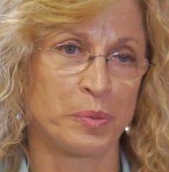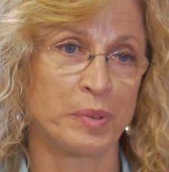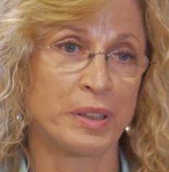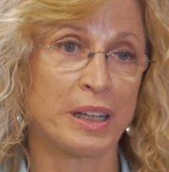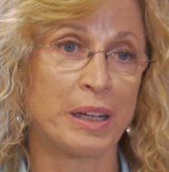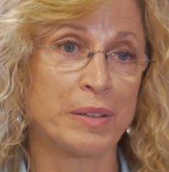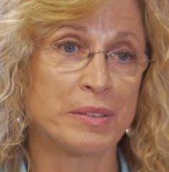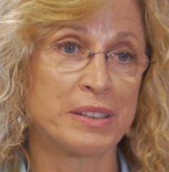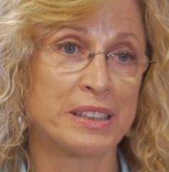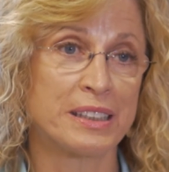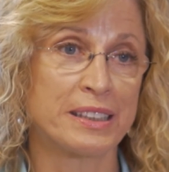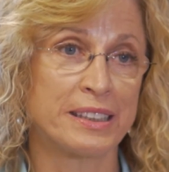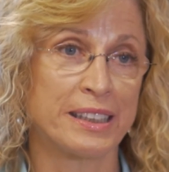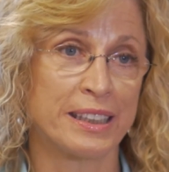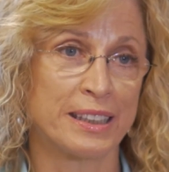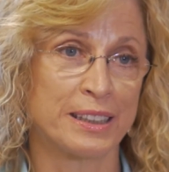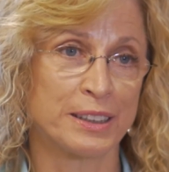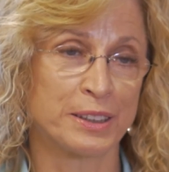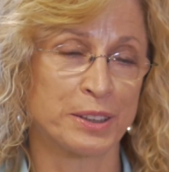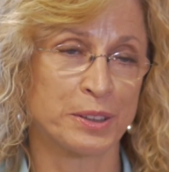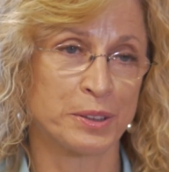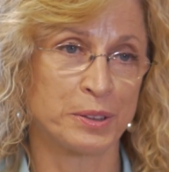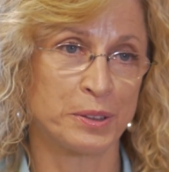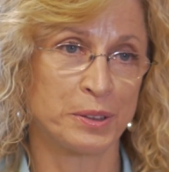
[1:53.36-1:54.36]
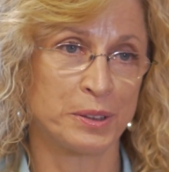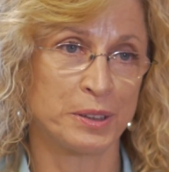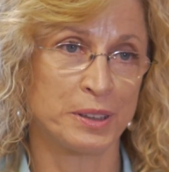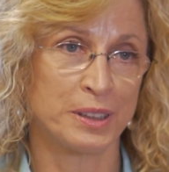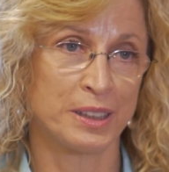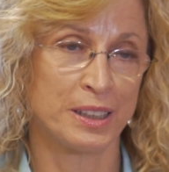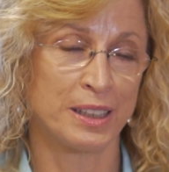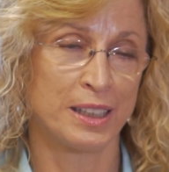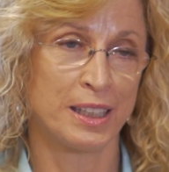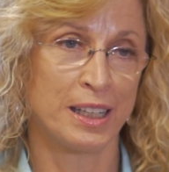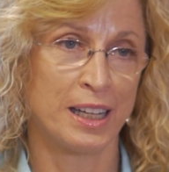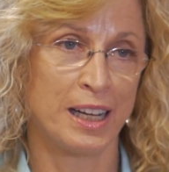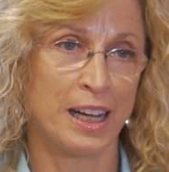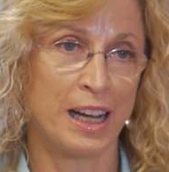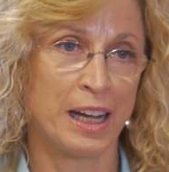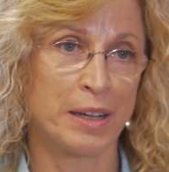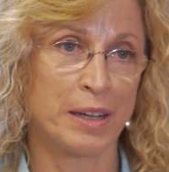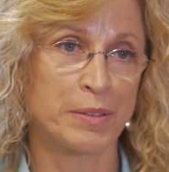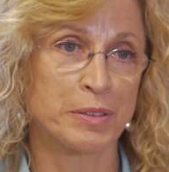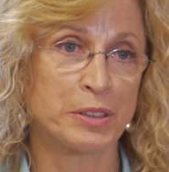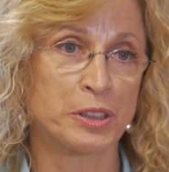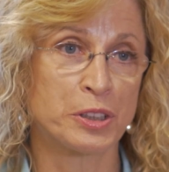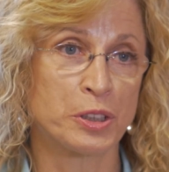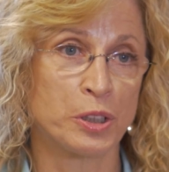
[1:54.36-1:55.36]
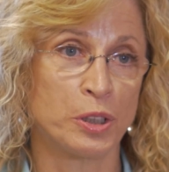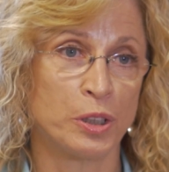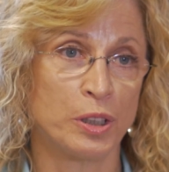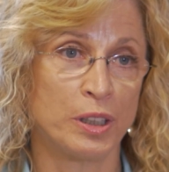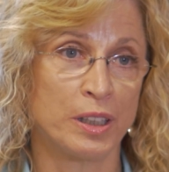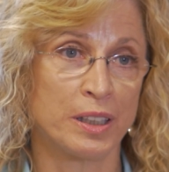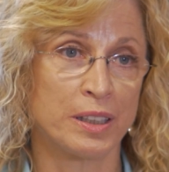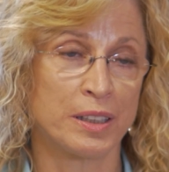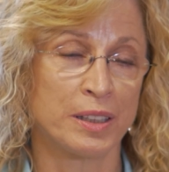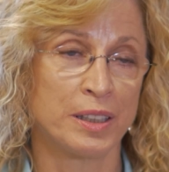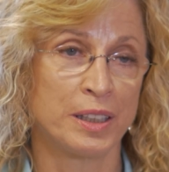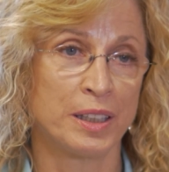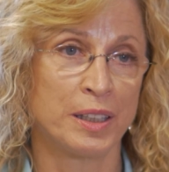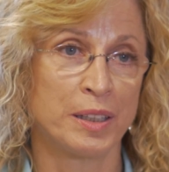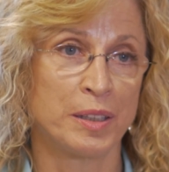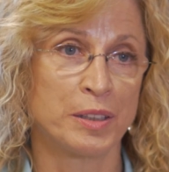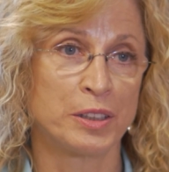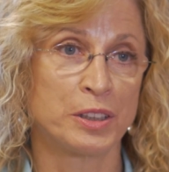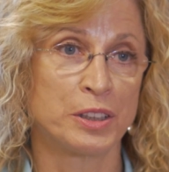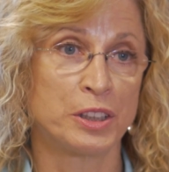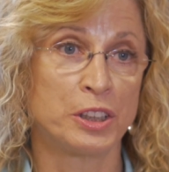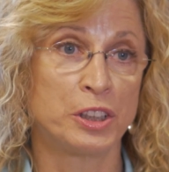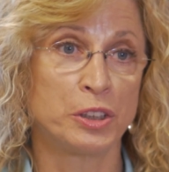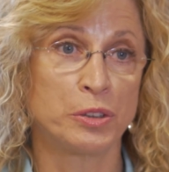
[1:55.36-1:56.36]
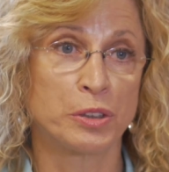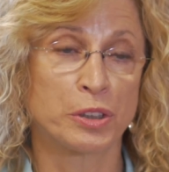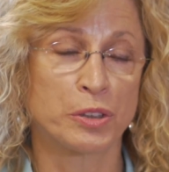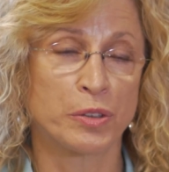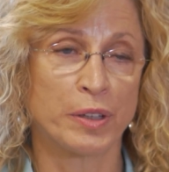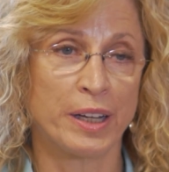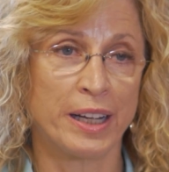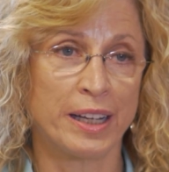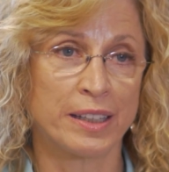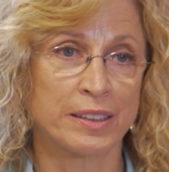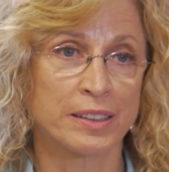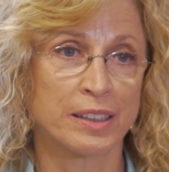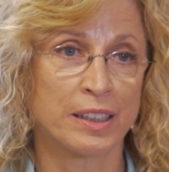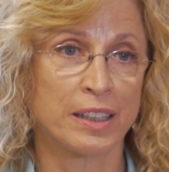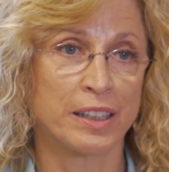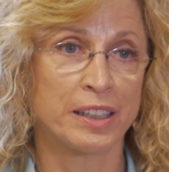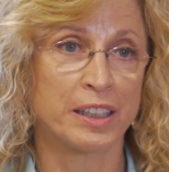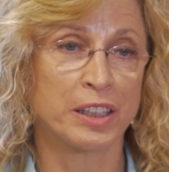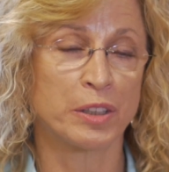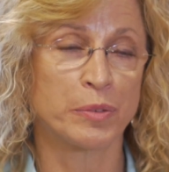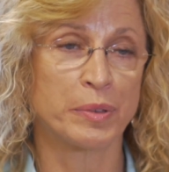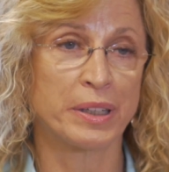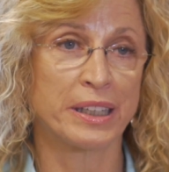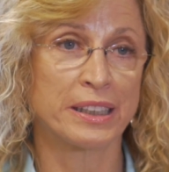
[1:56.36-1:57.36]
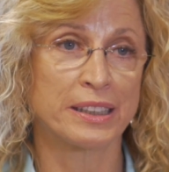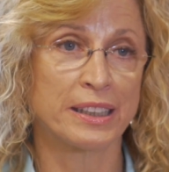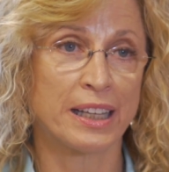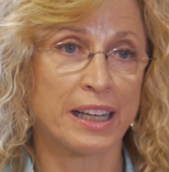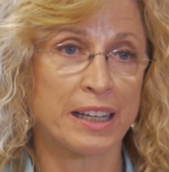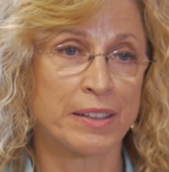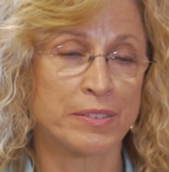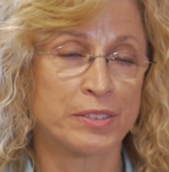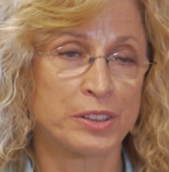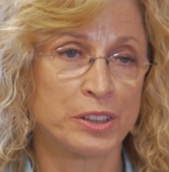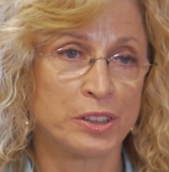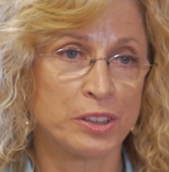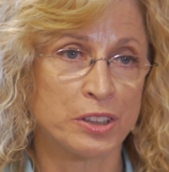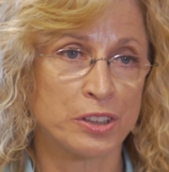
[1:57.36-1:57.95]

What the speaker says: When I was in dental school, I was taught to do a crown, cutting away a lot of tooth